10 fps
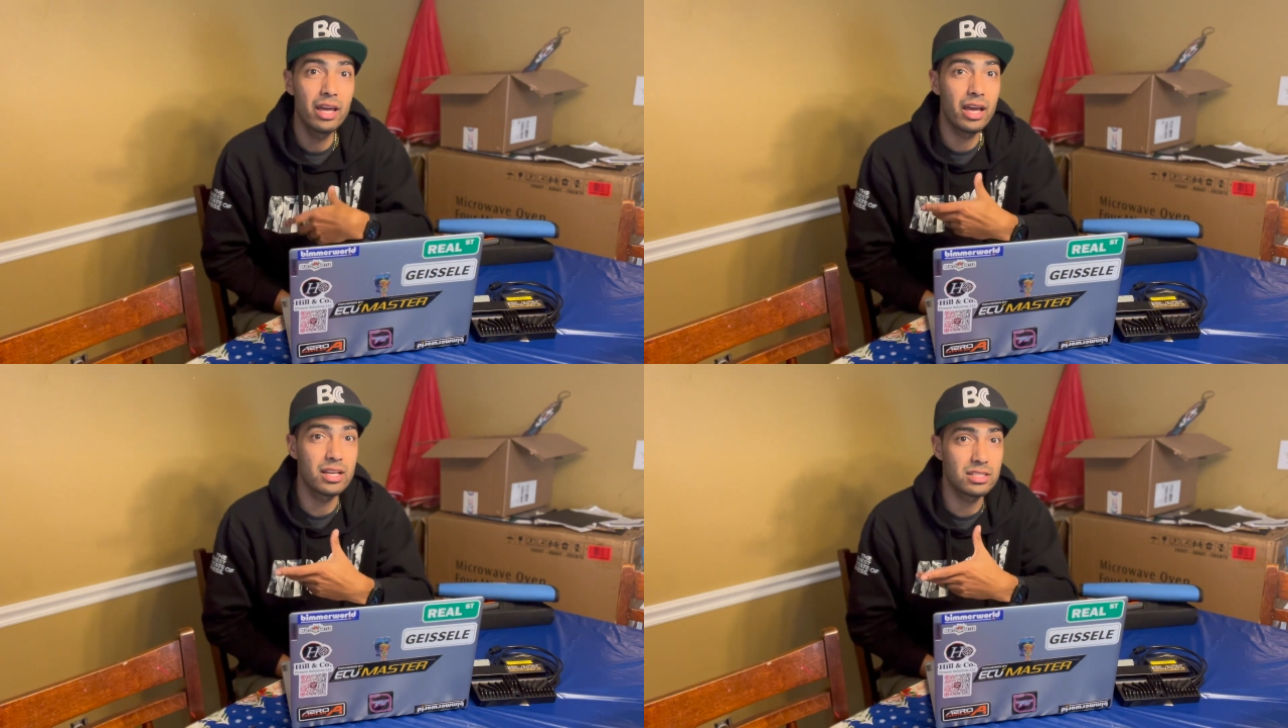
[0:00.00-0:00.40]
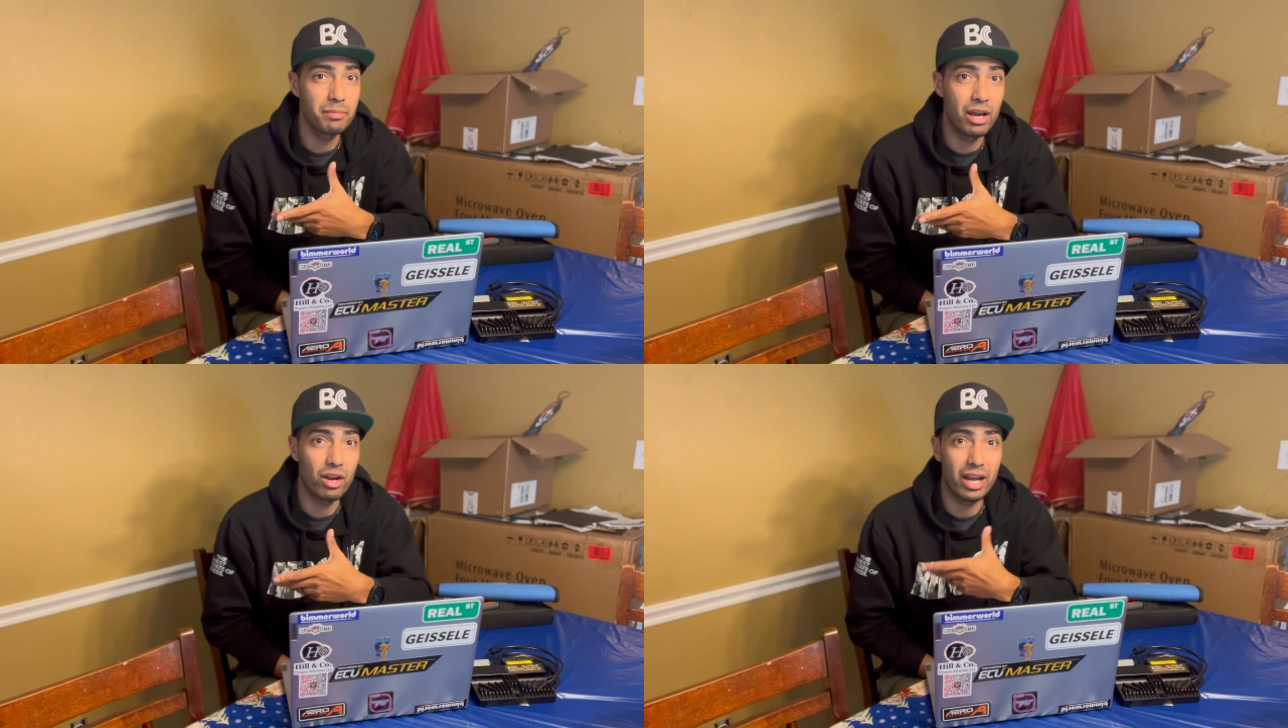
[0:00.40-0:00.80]
has
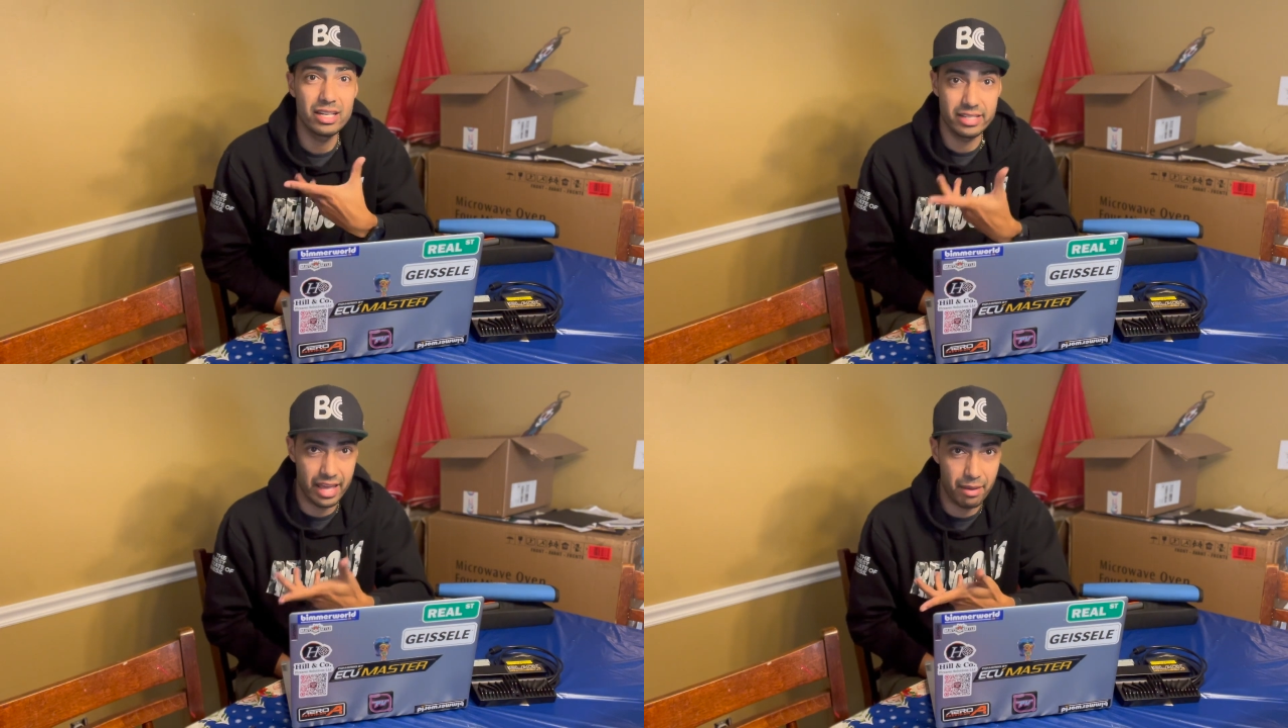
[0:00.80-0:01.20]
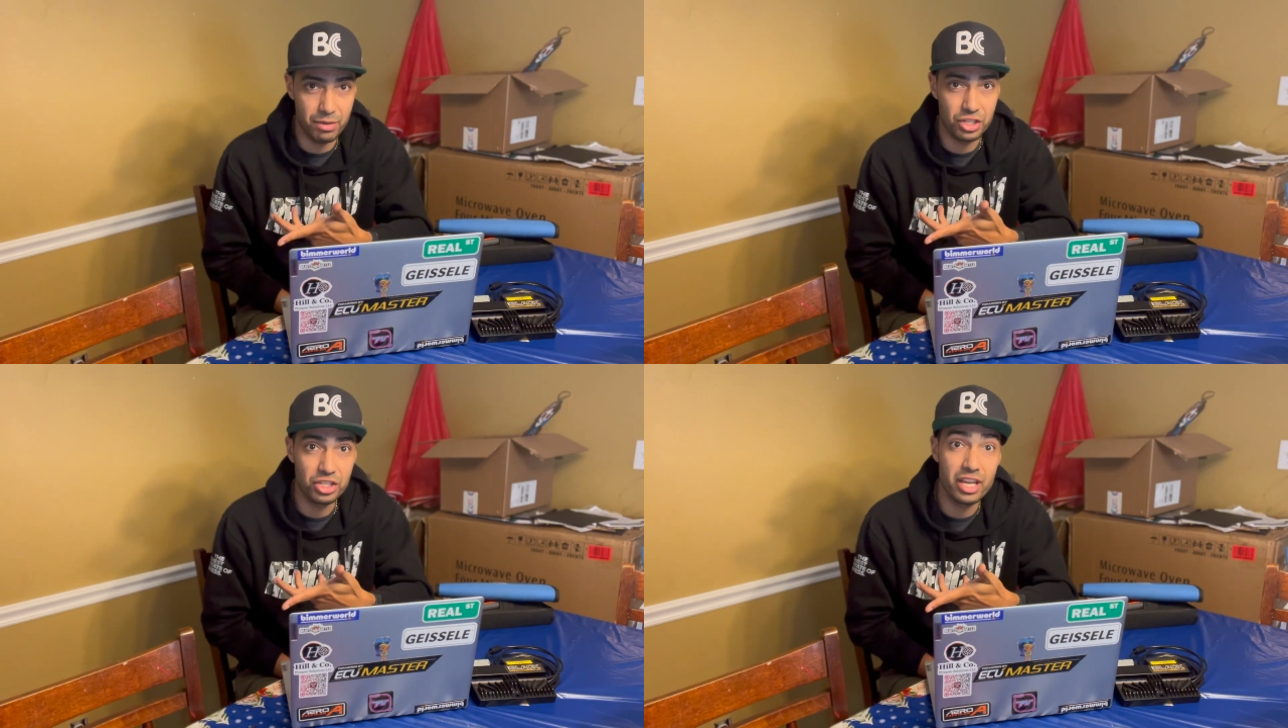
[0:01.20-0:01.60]
somehow gotten
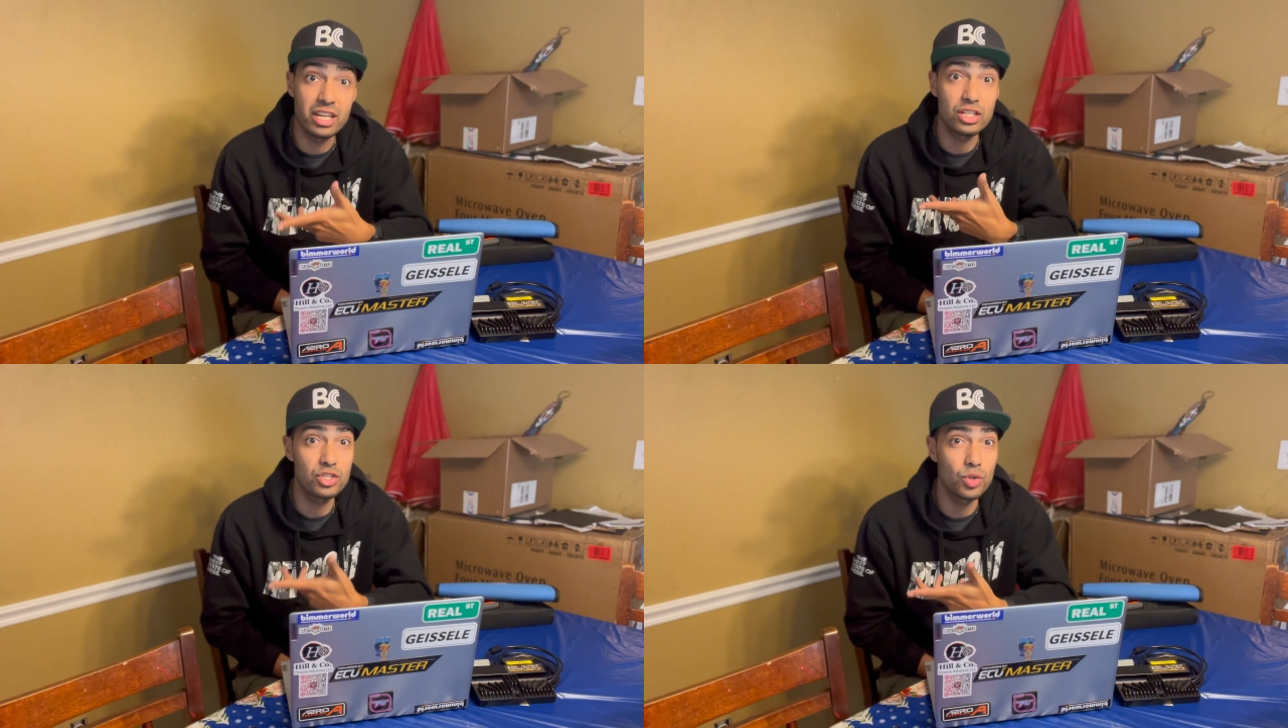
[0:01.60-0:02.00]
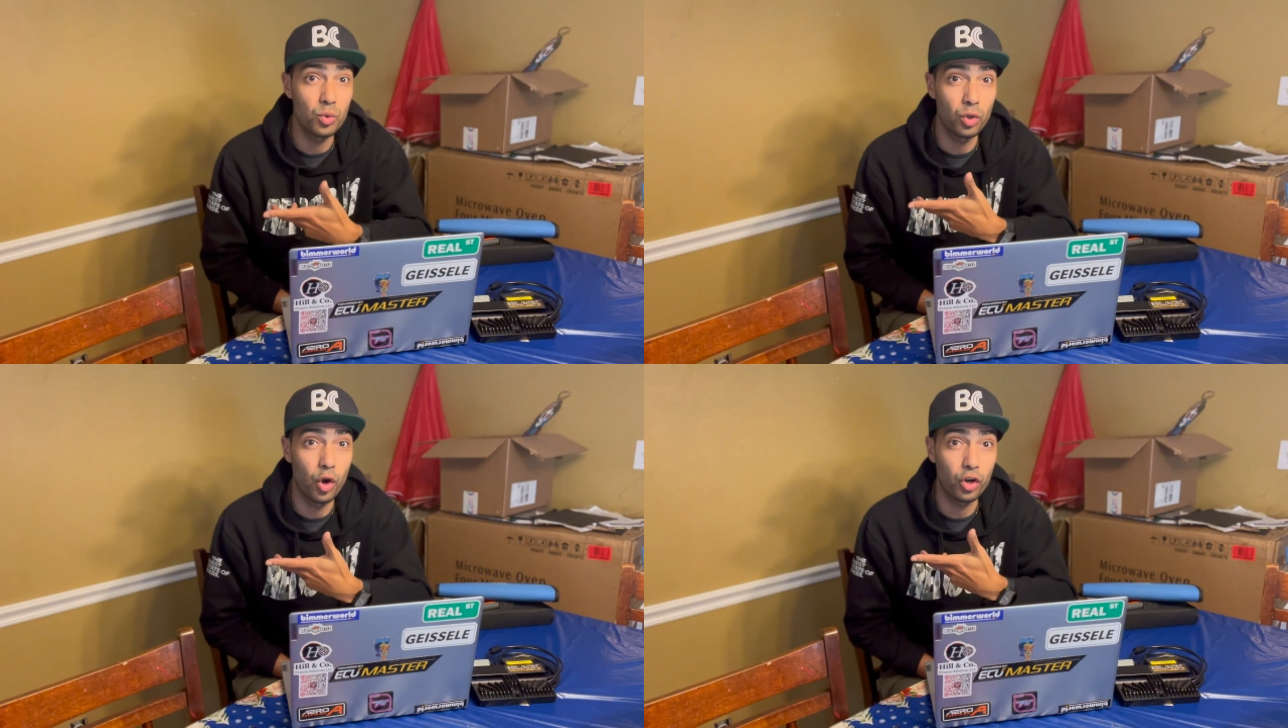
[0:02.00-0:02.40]
damaged and it's no
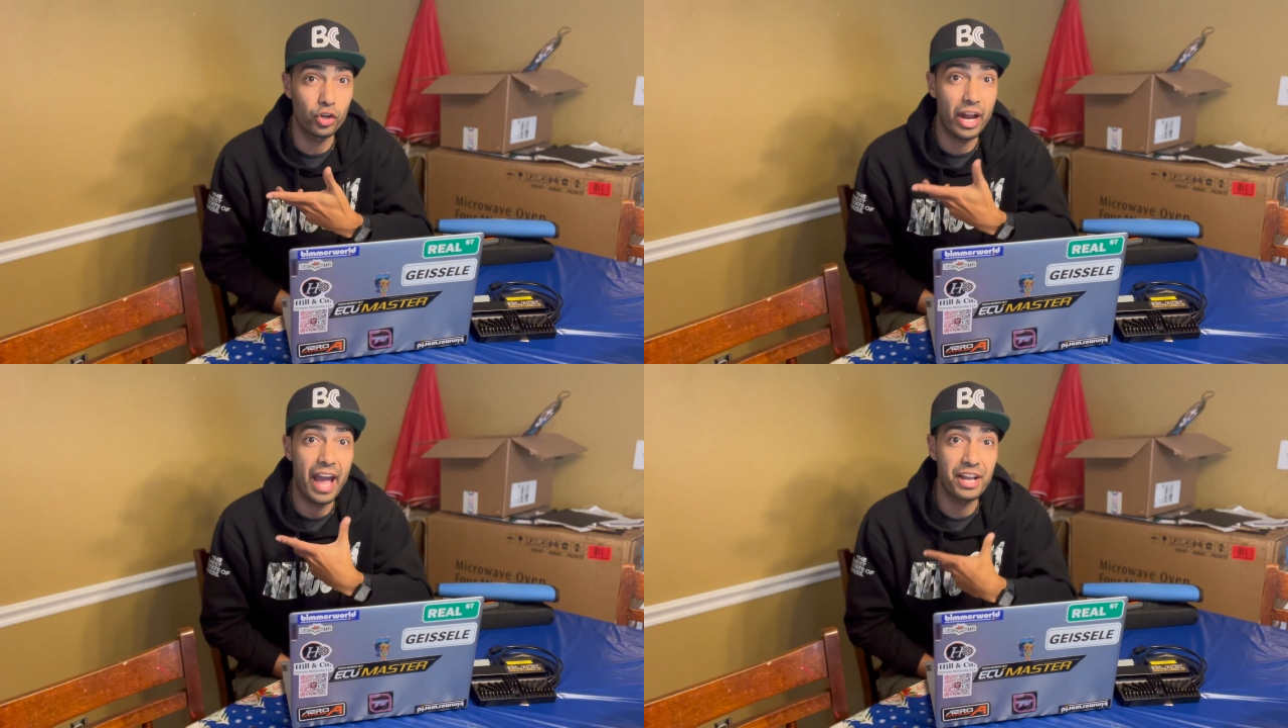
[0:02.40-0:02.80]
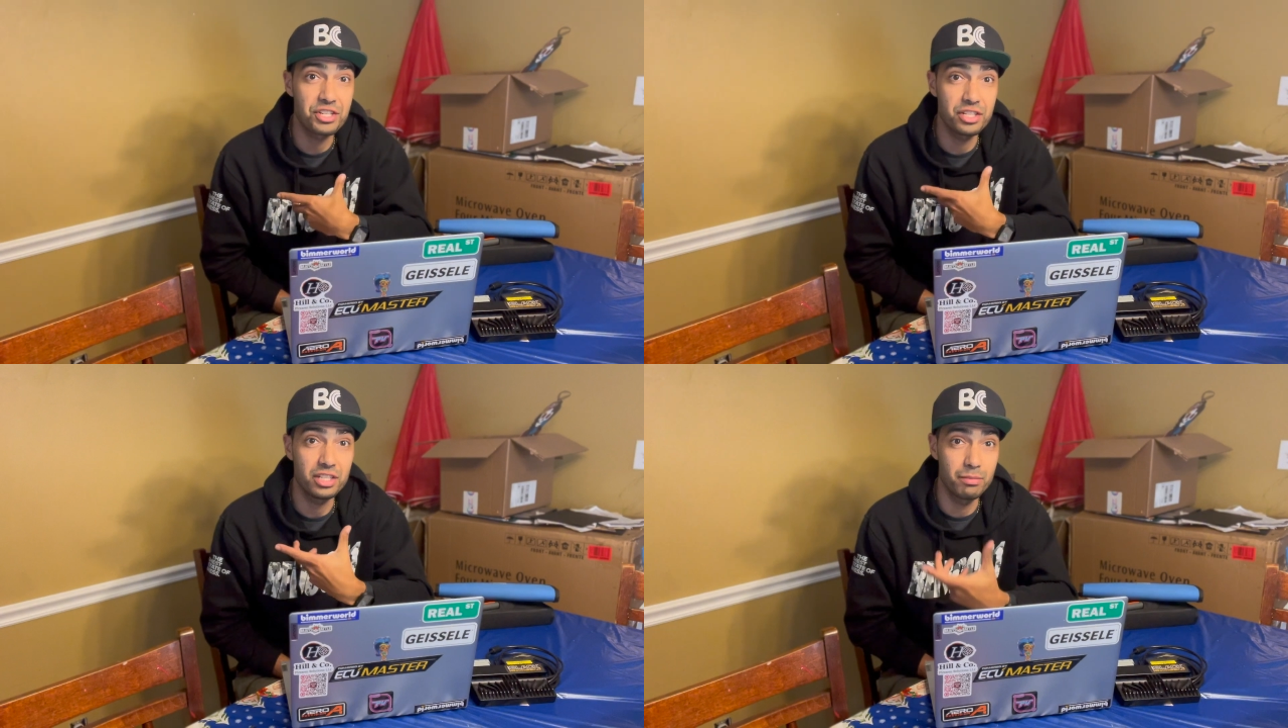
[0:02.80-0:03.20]
longer
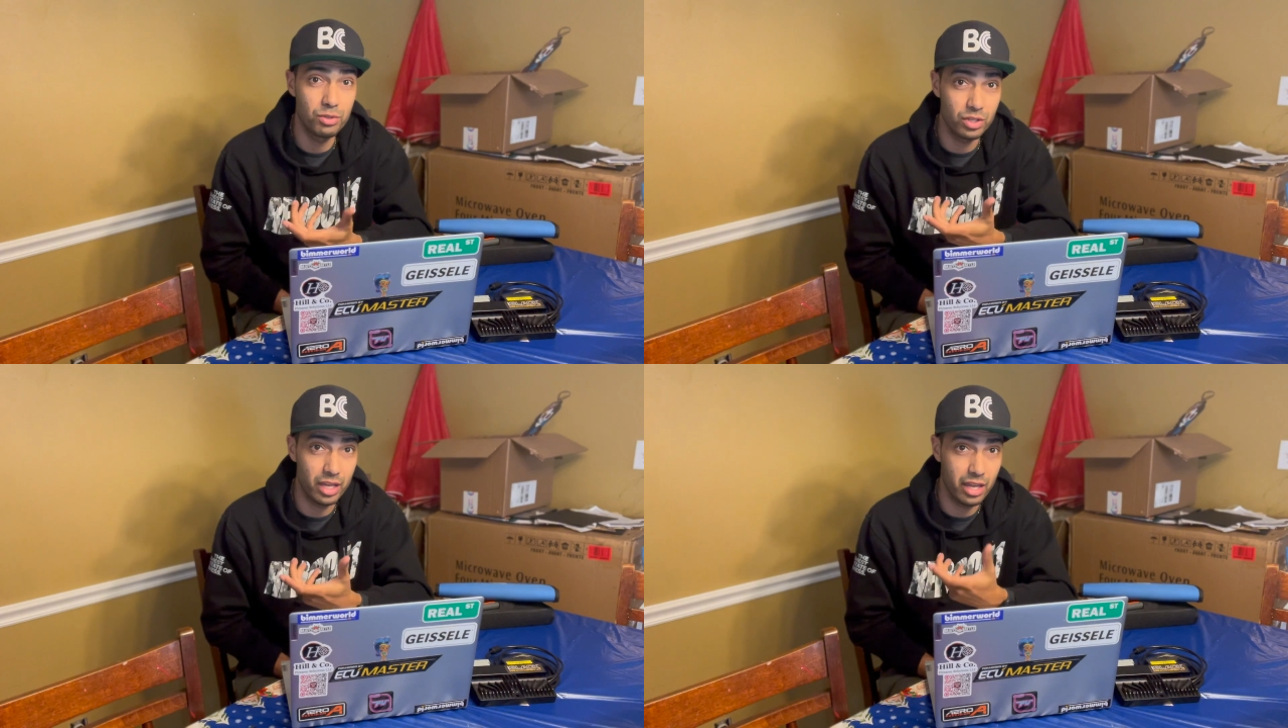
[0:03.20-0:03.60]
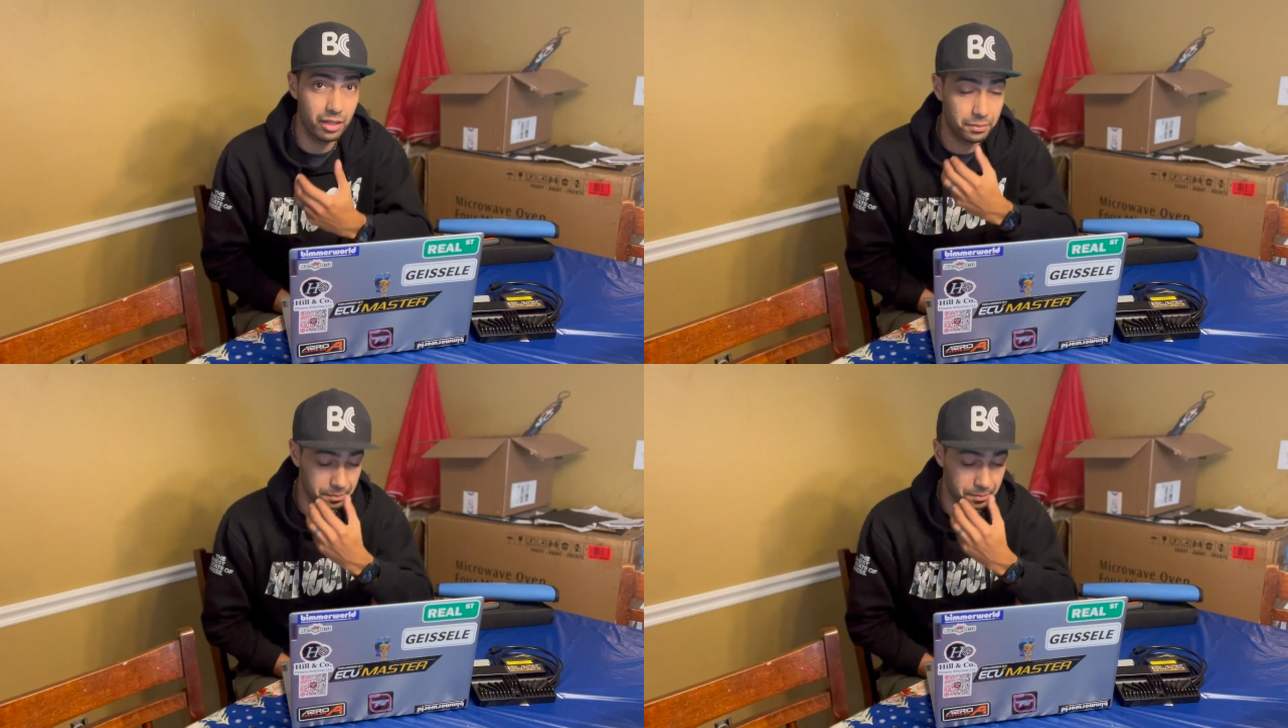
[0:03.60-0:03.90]
actually communicating.